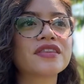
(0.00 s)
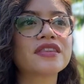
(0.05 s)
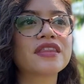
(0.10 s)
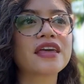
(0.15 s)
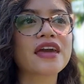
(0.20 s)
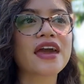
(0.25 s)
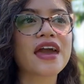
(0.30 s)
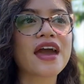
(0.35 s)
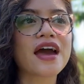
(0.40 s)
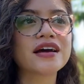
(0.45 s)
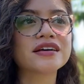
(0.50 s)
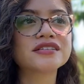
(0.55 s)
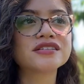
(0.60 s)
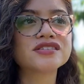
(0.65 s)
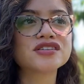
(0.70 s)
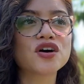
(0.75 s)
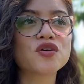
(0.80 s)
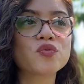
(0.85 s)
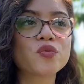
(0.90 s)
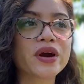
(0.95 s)

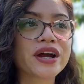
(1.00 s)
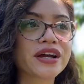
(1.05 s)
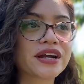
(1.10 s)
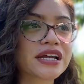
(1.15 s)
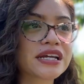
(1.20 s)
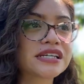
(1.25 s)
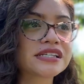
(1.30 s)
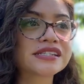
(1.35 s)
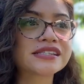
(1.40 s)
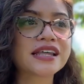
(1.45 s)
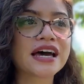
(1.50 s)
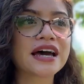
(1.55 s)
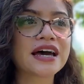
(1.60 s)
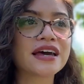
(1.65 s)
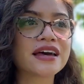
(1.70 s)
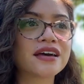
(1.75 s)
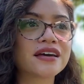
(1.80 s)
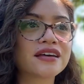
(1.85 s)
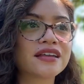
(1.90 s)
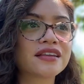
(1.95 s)
and awareness
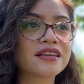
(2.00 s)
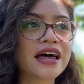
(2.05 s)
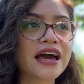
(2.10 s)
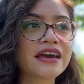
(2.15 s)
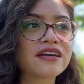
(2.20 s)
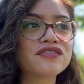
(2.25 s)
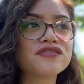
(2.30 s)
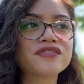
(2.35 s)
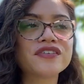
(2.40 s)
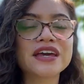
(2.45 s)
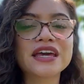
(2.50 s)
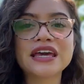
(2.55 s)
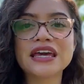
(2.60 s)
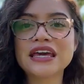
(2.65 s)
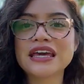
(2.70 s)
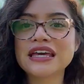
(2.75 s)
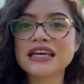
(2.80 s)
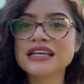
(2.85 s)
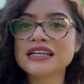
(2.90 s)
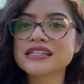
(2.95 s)
that life
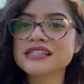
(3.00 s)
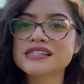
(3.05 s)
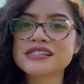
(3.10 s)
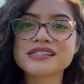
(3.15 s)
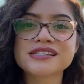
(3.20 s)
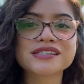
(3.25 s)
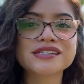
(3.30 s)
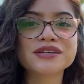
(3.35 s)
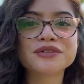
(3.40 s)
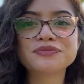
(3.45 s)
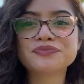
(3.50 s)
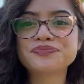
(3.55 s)
is